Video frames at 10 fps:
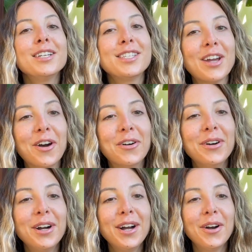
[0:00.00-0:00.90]

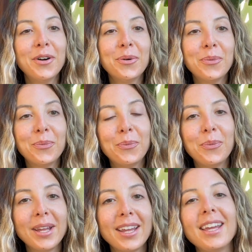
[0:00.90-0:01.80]
So
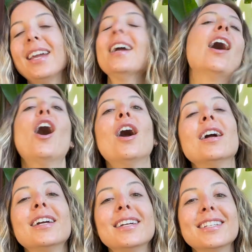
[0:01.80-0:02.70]
we are
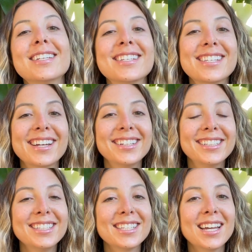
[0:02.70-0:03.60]
in Sayulita